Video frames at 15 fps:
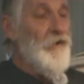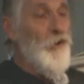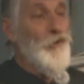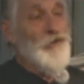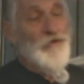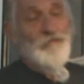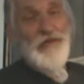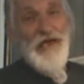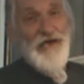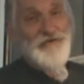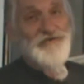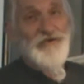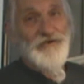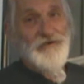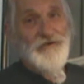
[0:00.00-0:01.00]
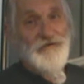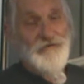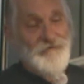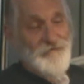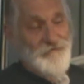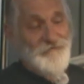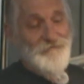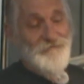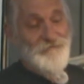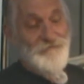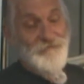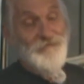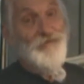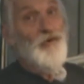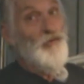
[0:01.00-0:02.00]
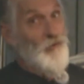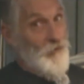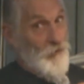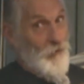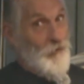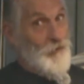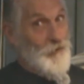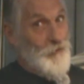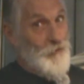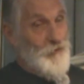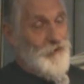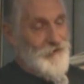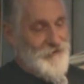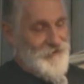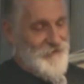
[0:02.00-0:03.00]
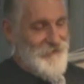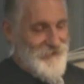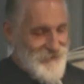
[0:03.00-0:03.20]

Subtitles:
Holy plastic or holy wood?